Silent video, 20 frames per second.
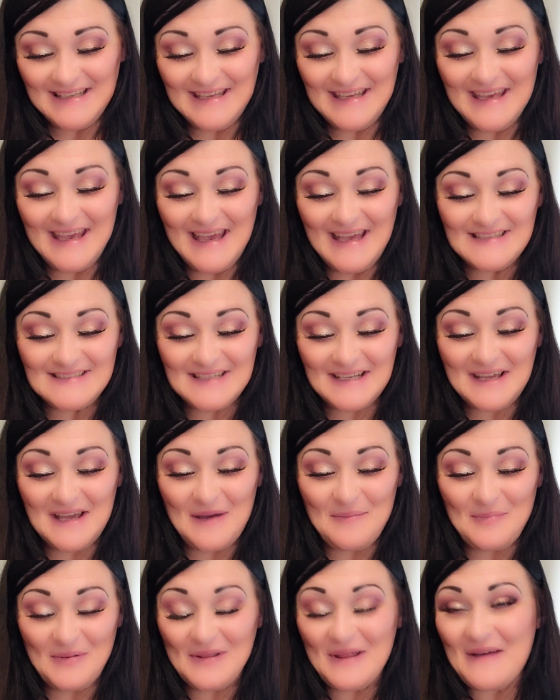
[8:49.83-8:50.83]
He has a
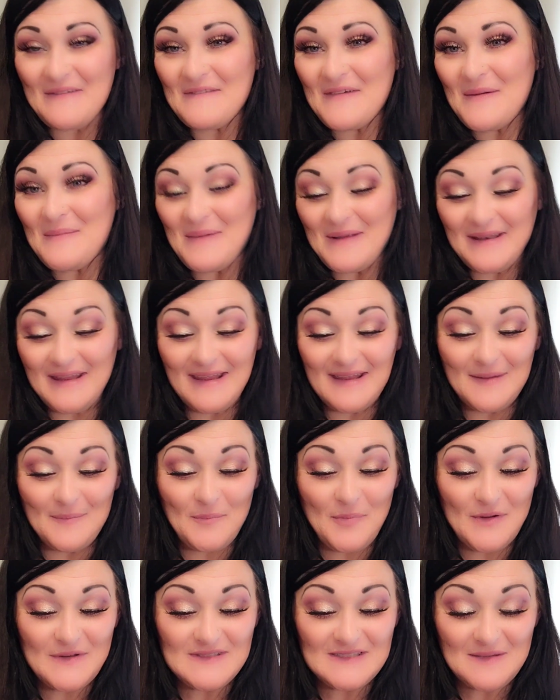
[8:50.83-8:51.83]
couple of them, and he
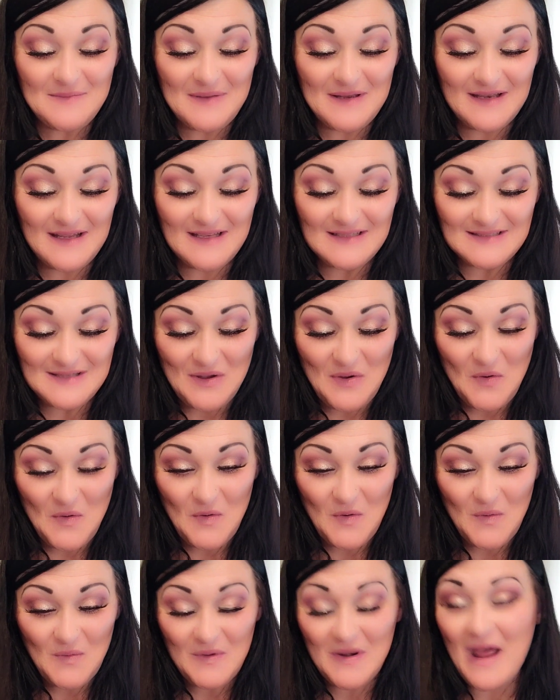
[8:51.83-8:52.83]
puts them in his
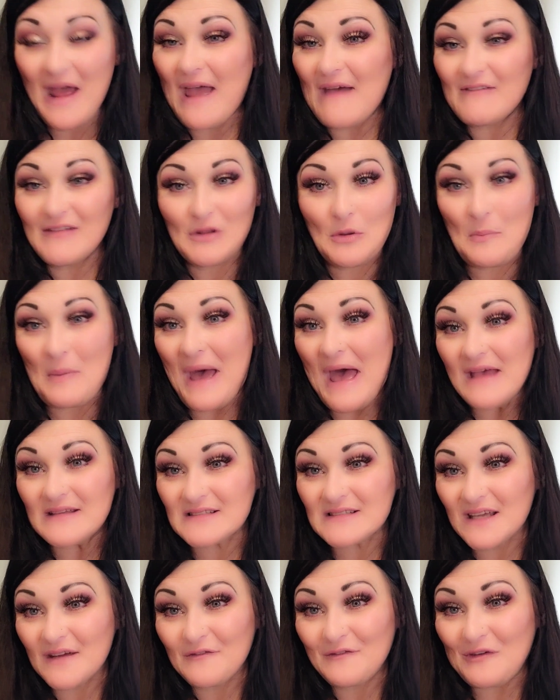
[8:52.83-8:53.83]
own. I have a little
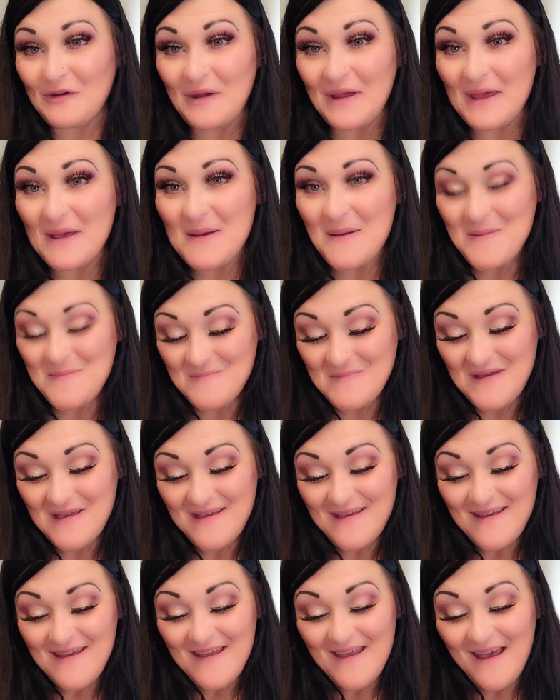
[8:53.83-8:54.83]
basket for him
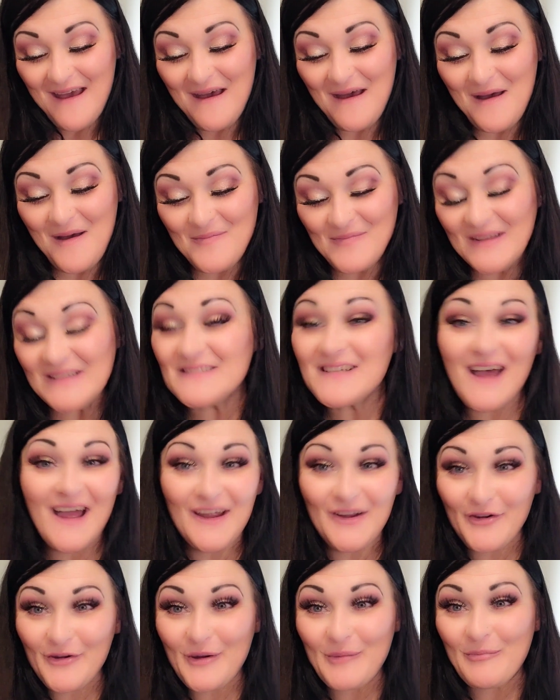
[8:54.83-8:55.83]
that's
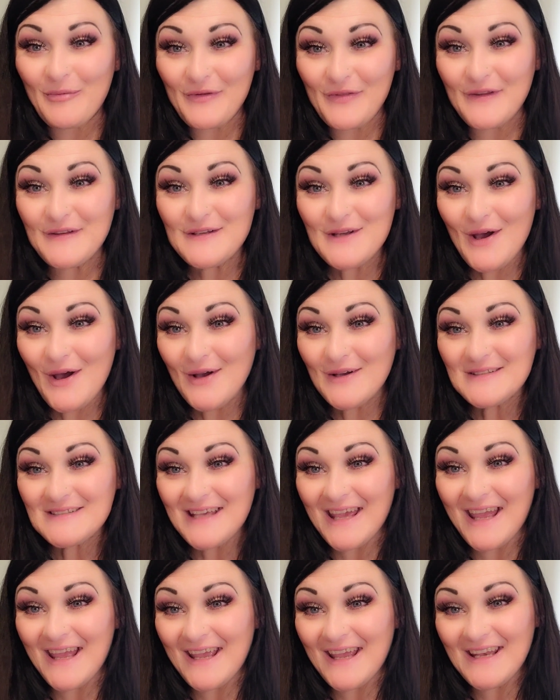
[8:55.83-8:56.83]
higher up where the dogs
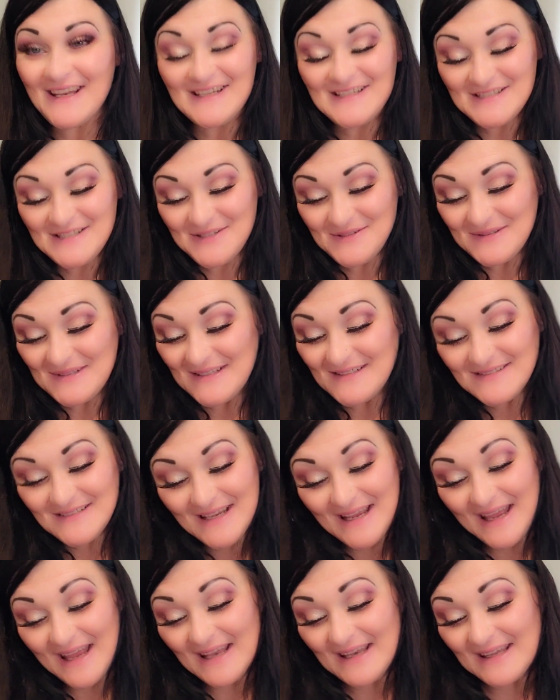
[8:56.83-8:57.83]
can't get into it.
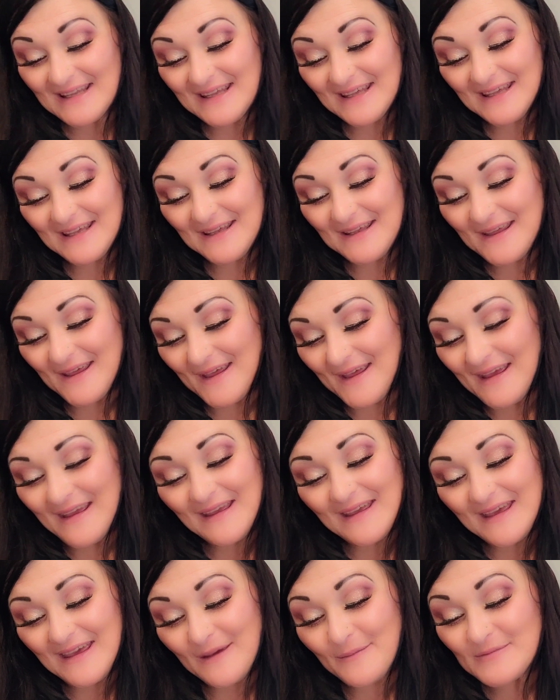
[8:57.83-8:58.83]
And he
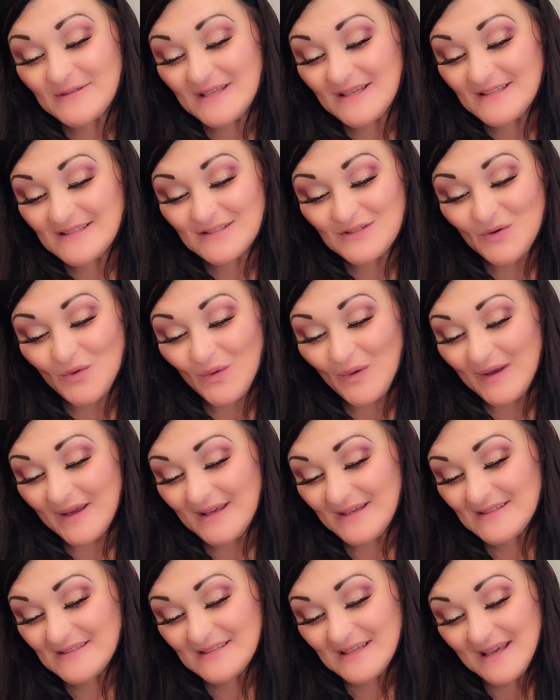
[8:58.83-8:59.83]
keeps his
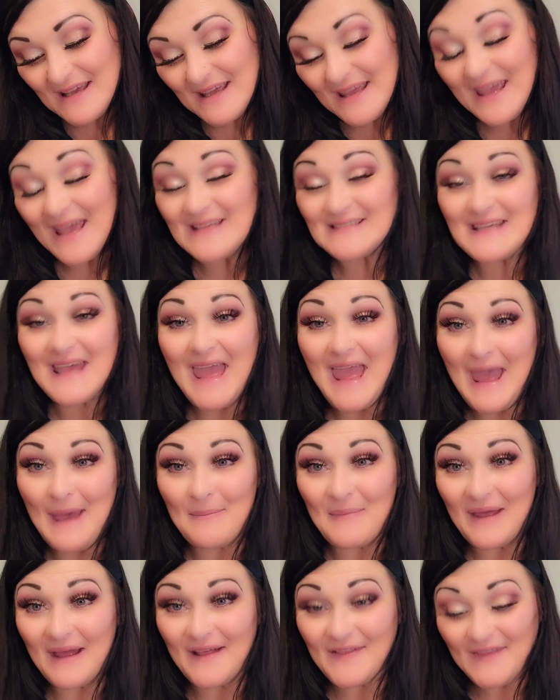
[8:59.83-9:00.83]
toys as a
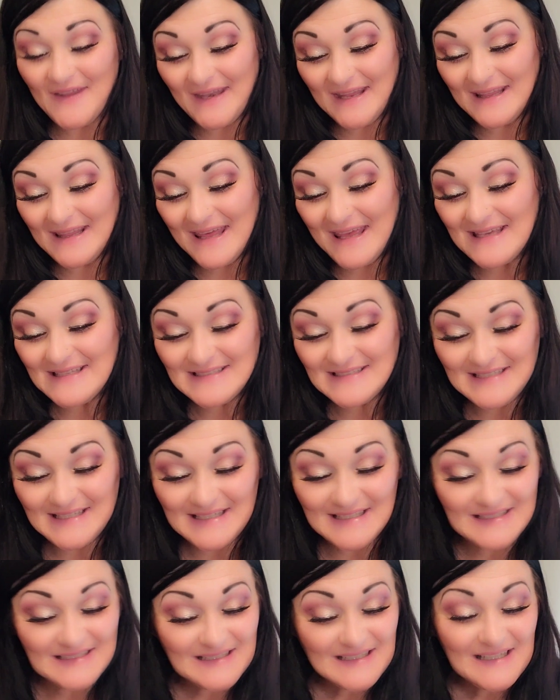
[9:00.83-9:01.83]
hammock that he lays
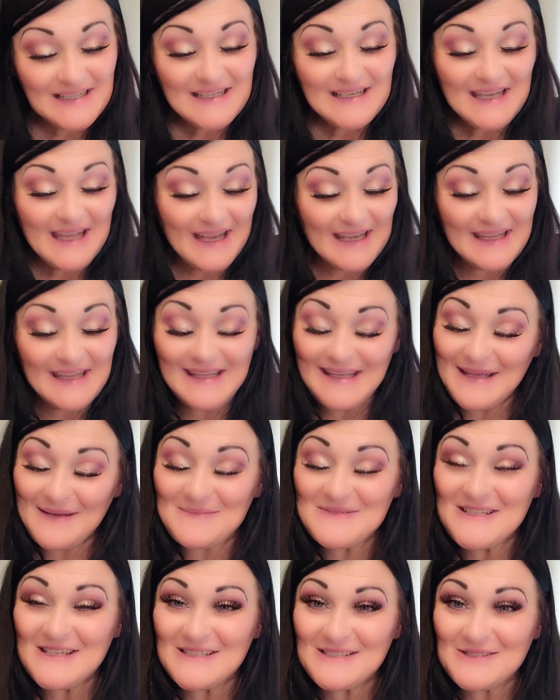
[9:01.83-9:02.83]
in. And he
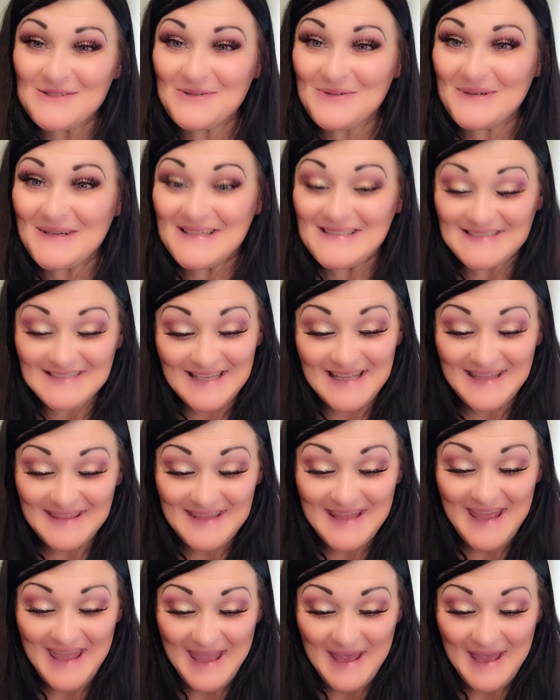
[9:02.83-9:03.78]
keeps his toys in the